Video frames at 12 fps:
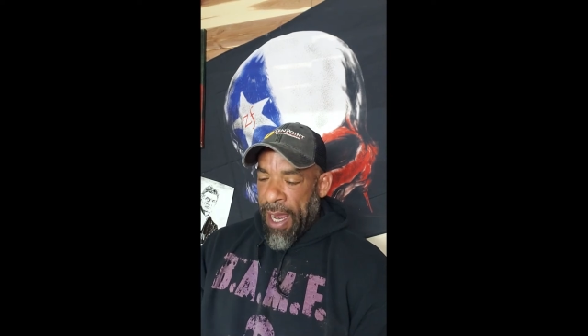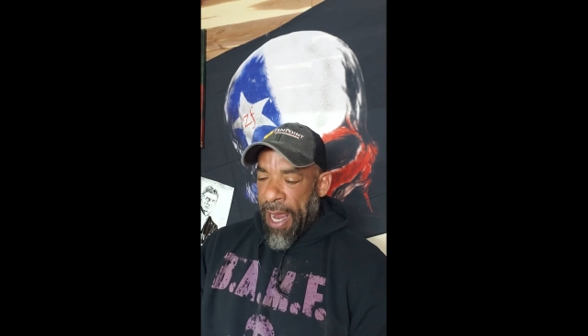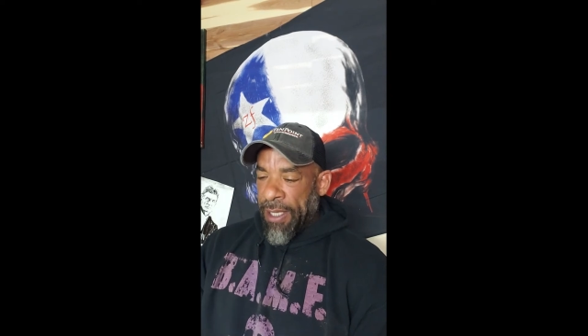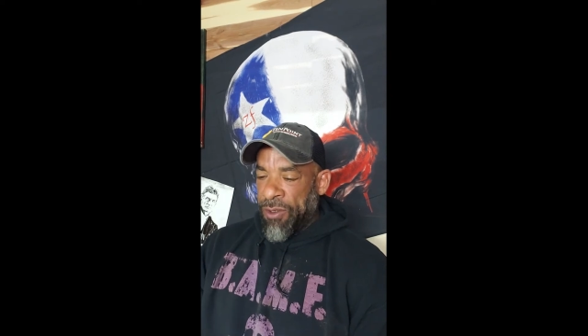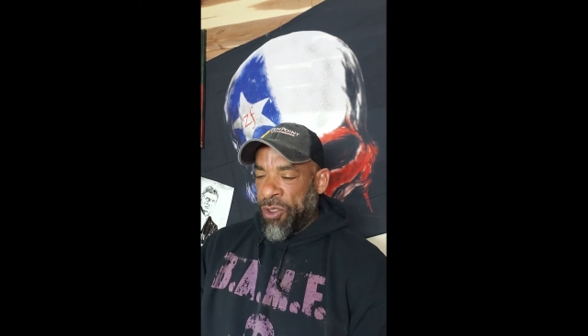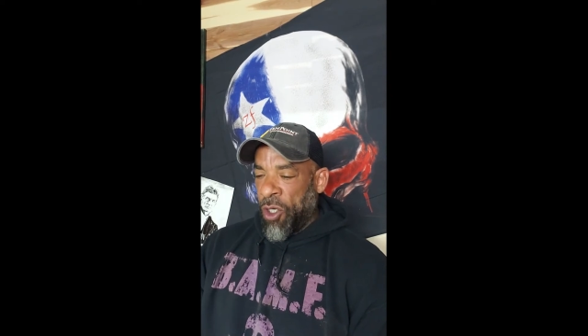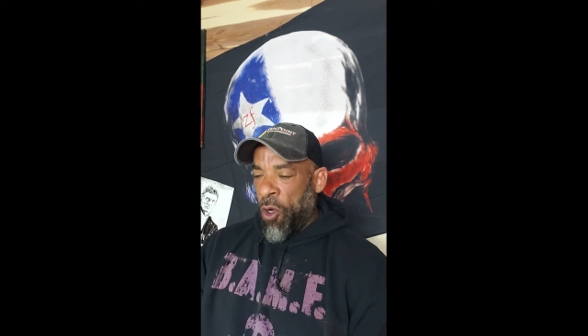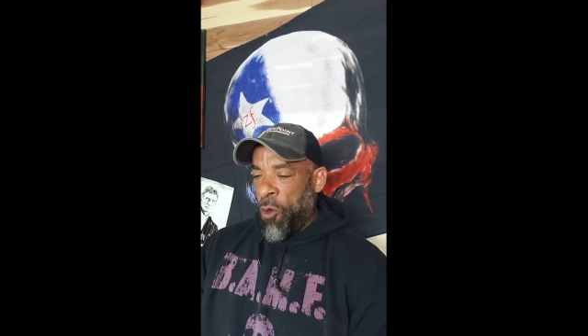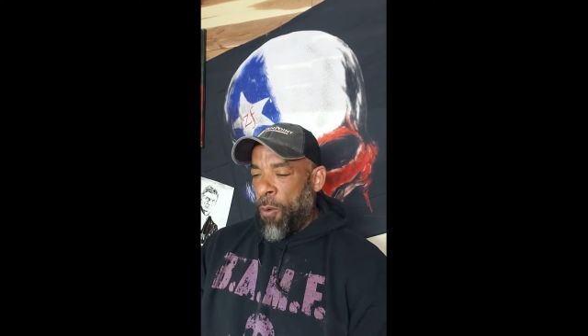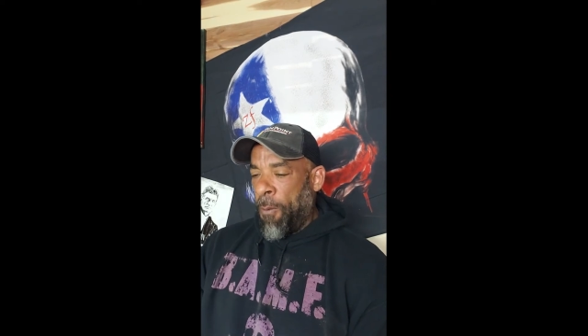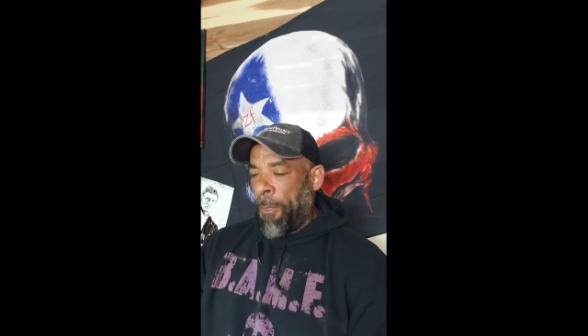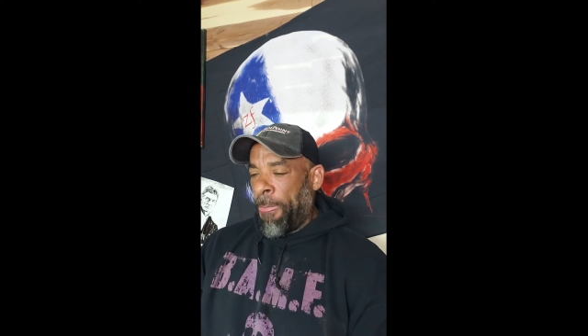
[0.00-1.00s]
And
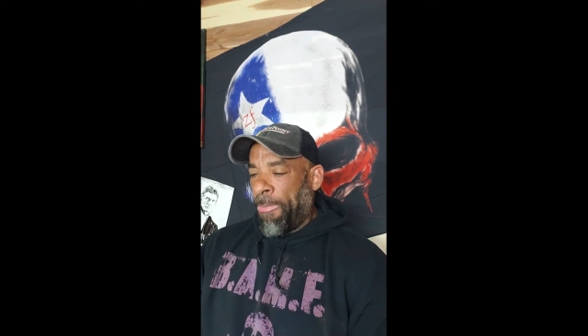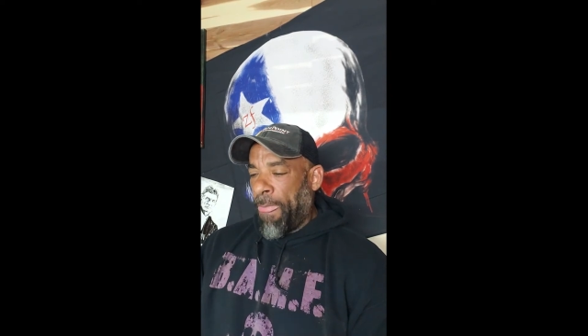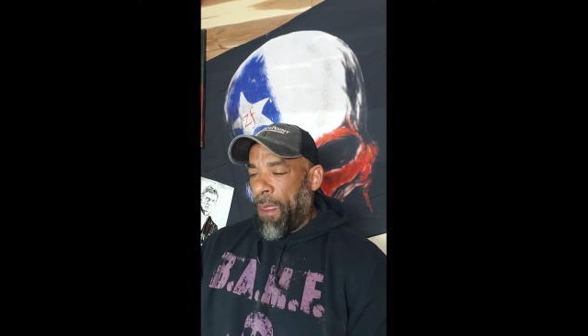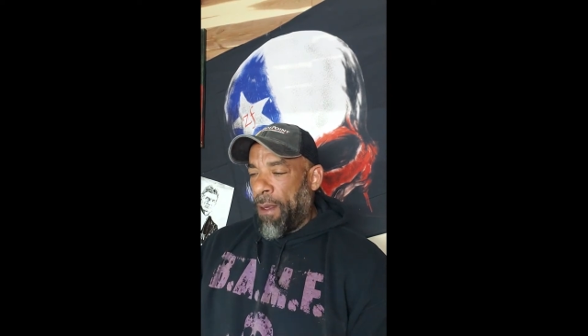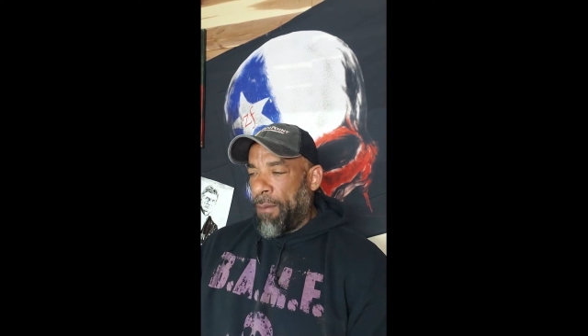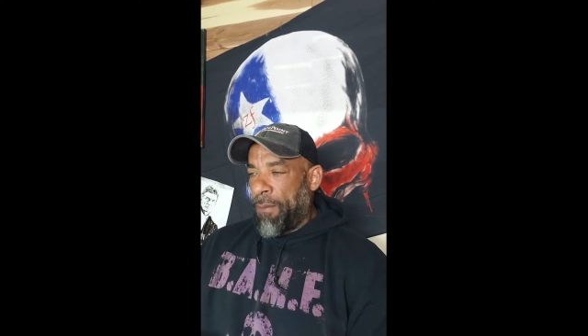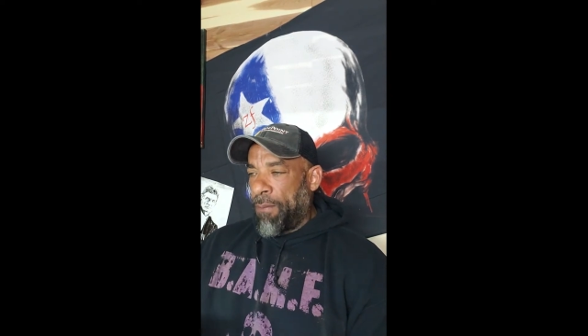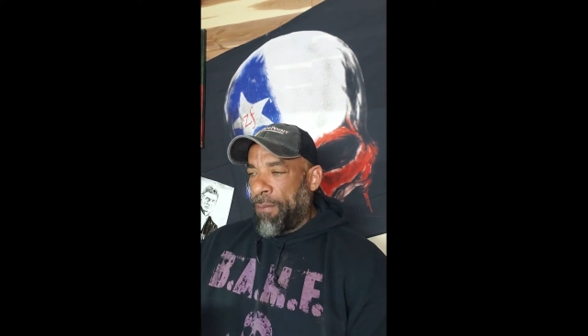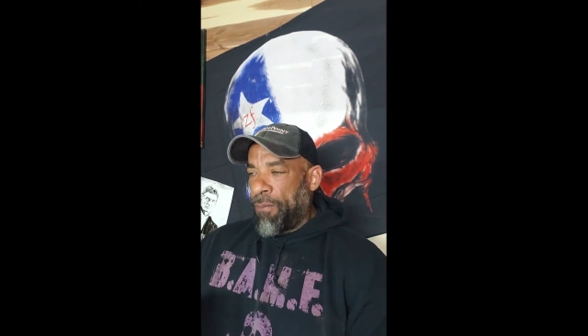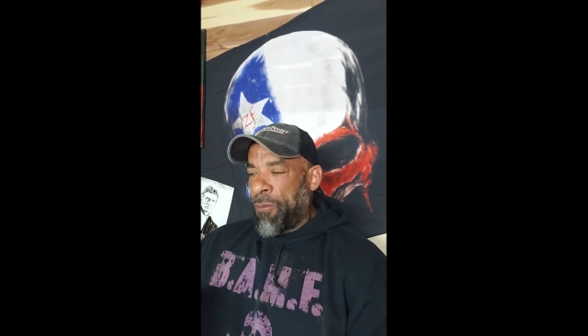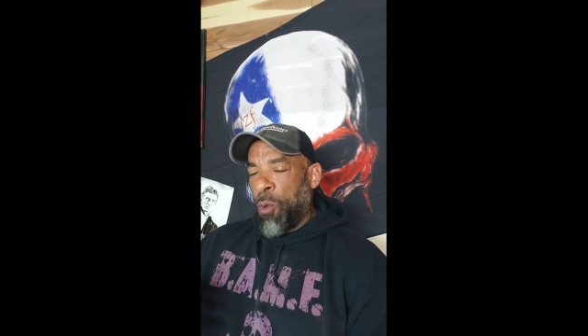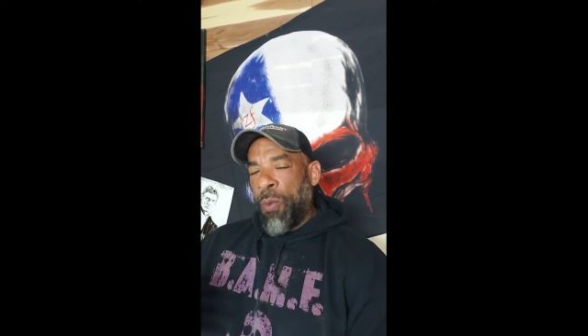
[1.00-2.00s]
so
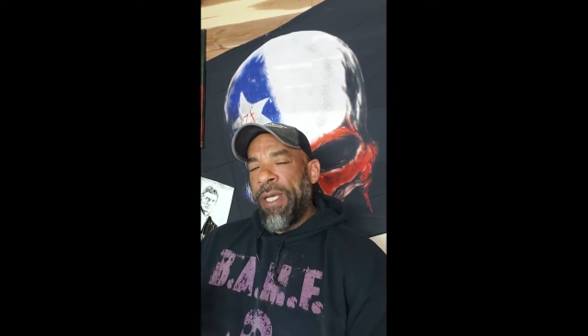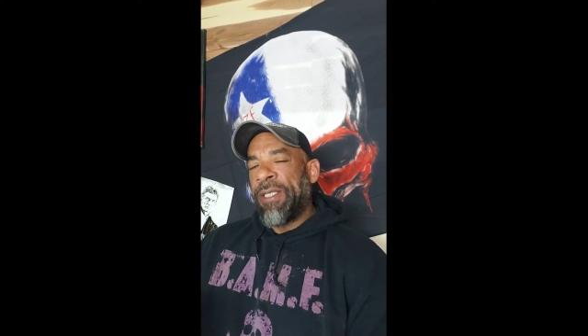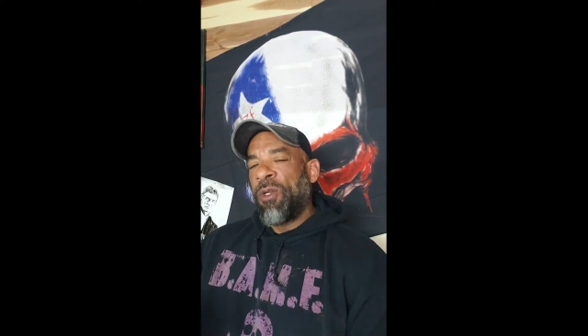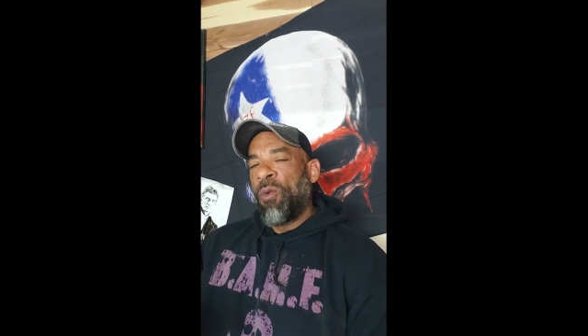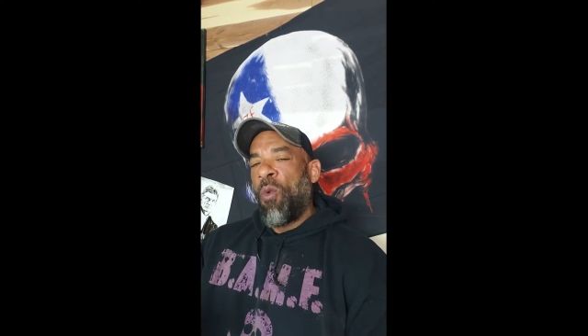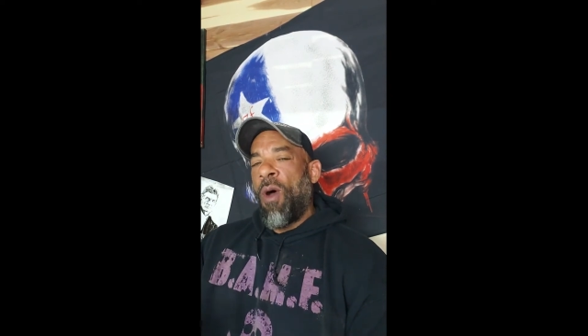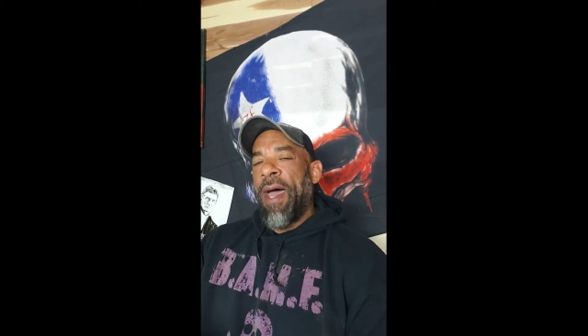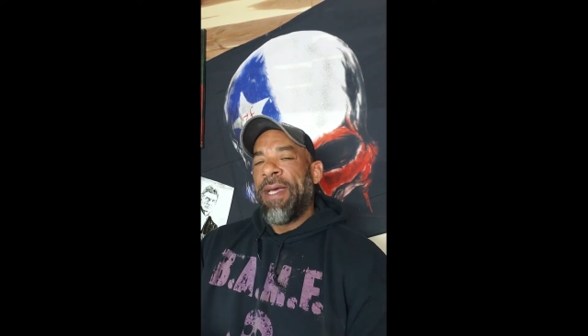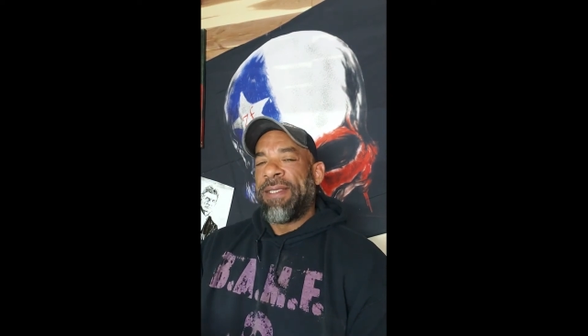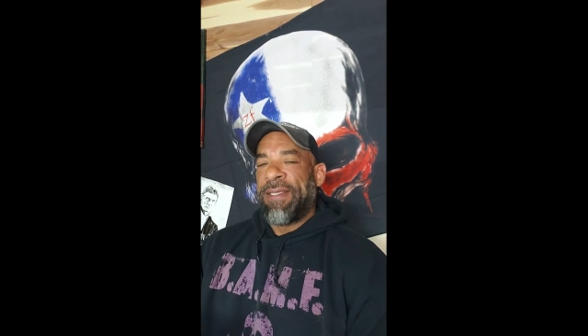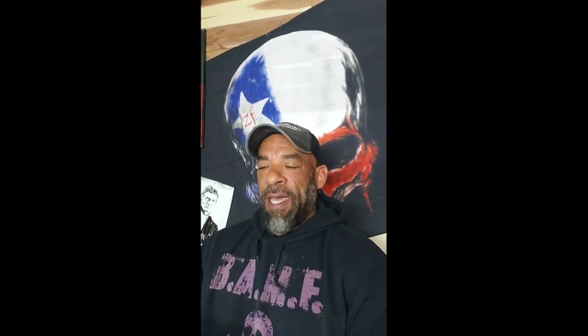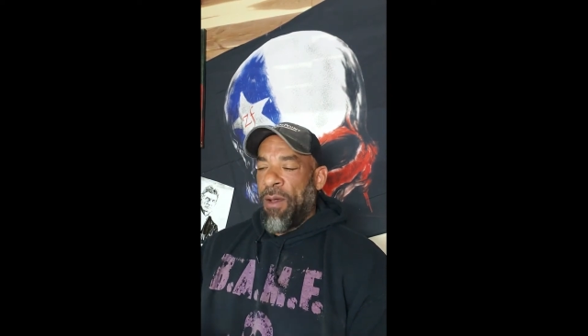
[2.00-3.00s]
the reason why
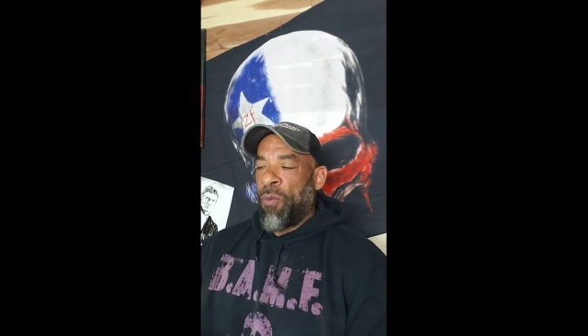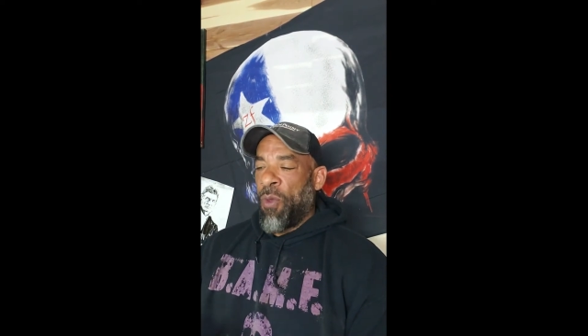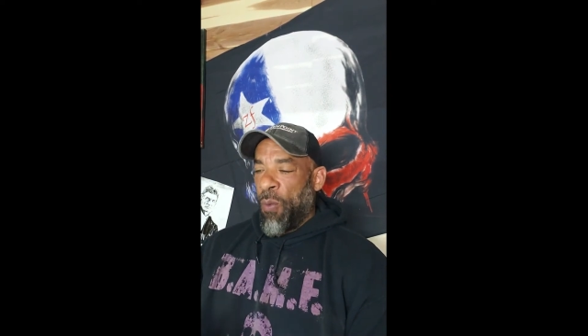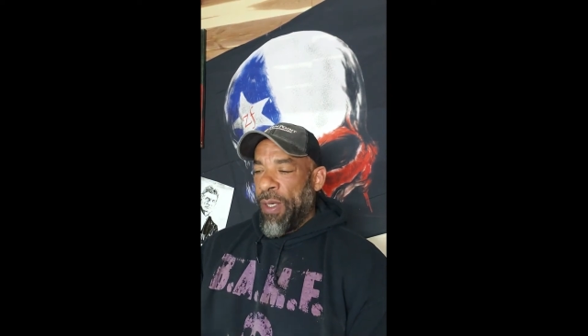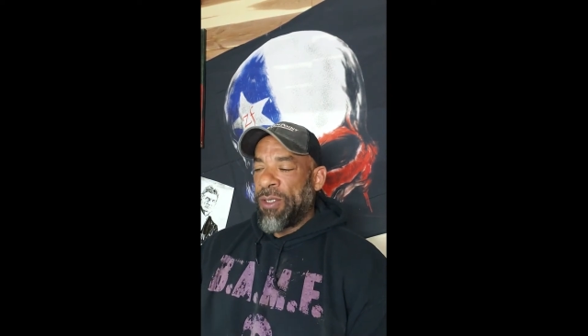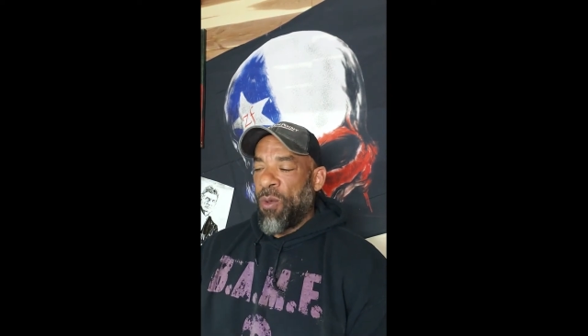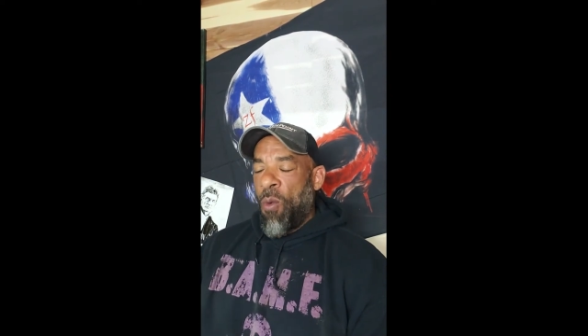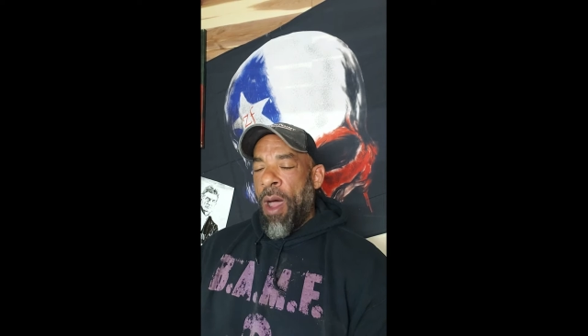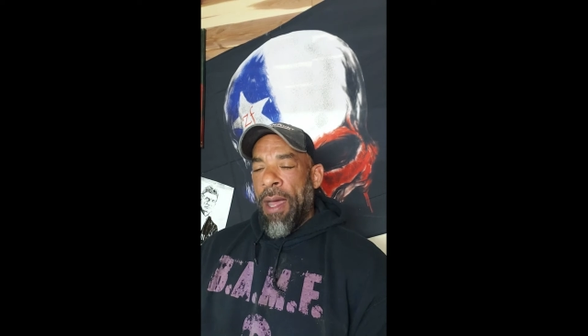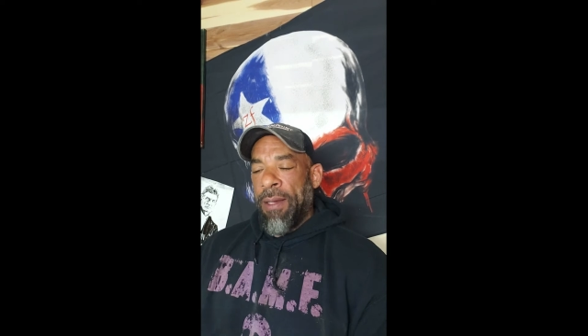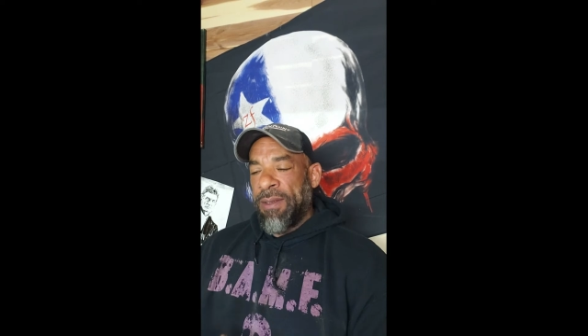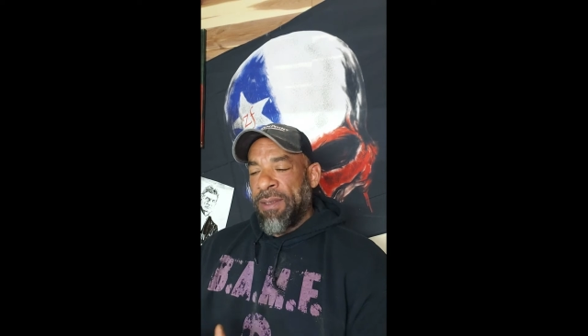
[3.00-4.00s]

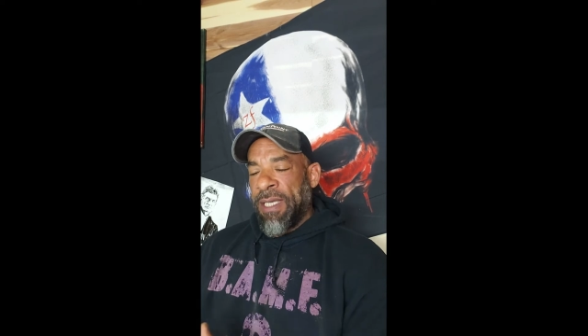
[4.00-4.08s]
I